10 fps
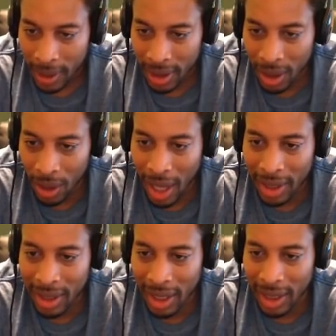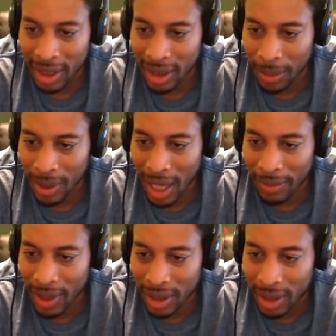Just don't. I, that's something I've
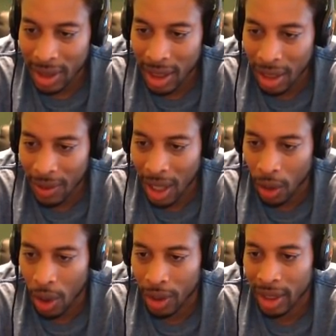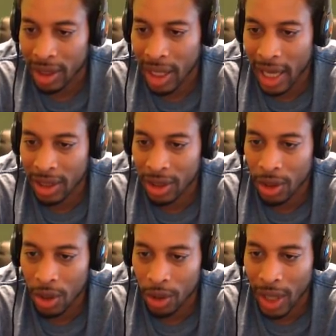just never. Oh, okay. Slash it. So
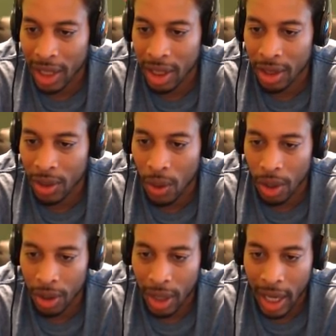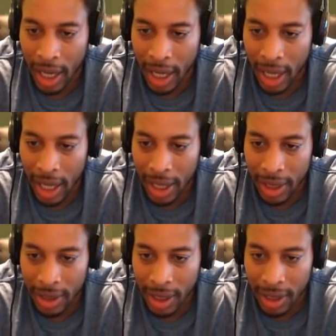you're gonna try to get the corner, and
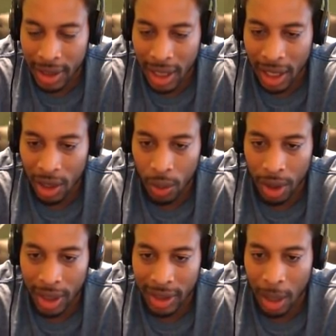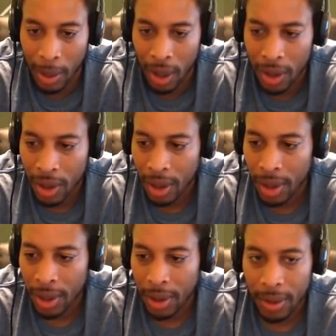yeah, that's not gonna work. That's our ball.
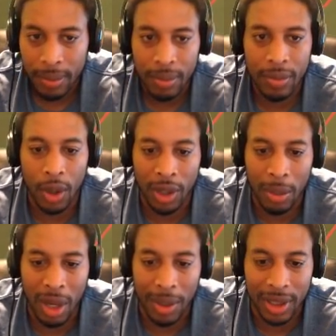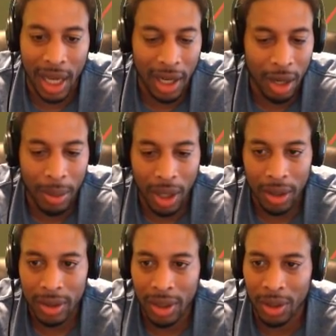Okay, maybe it's not our ball. I
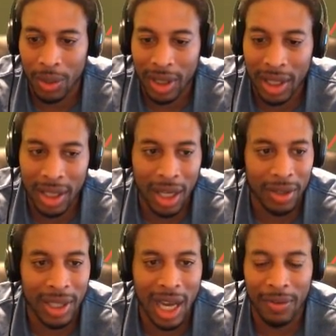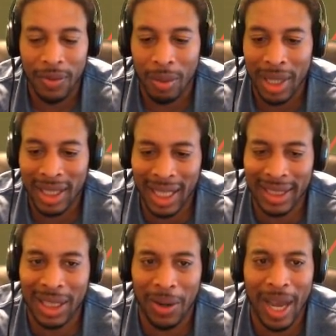don't know what the hell y'all. You got yourself, by the way.
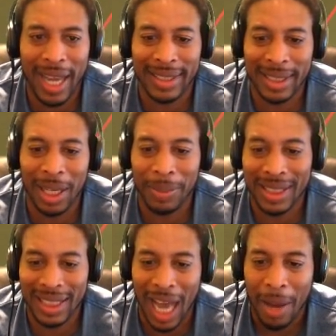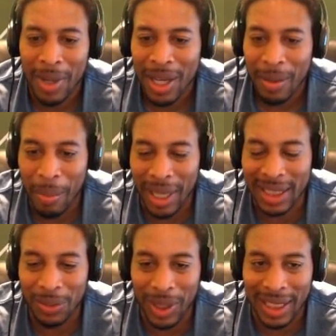Get your ass up and stop
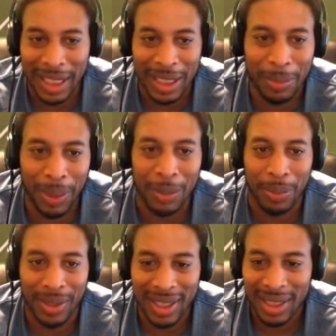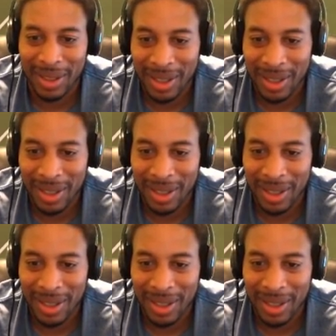messing with these peoples.